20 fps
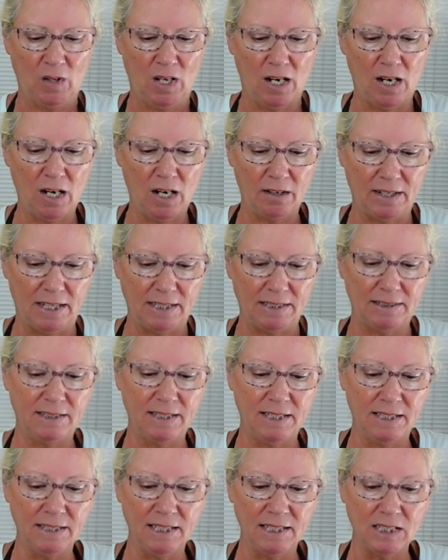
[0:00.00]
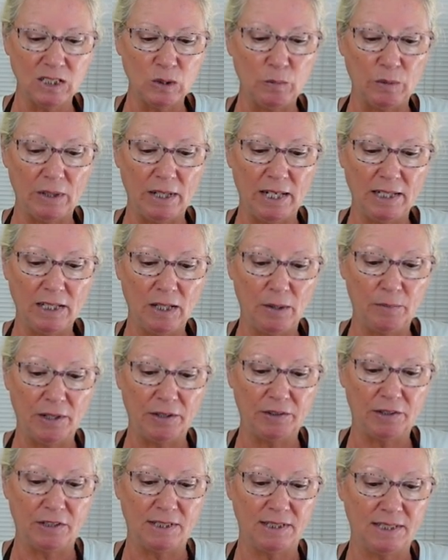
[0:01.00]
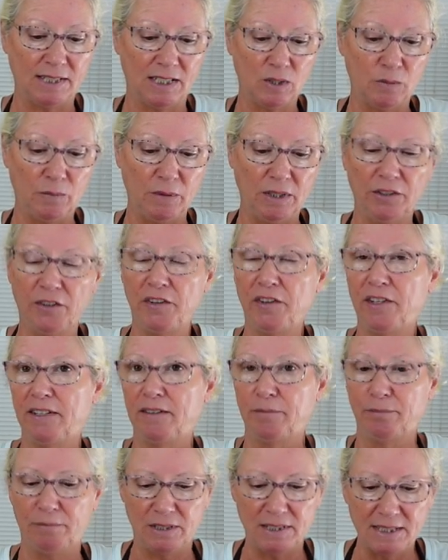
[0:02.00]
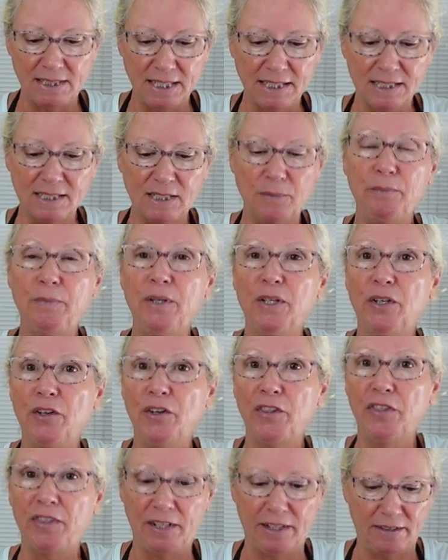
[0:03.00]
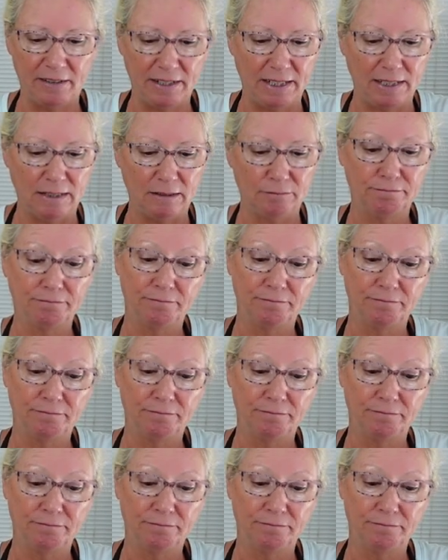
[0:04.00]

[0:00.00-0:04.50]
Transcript: All right, didn't explain about the 6 mil theory.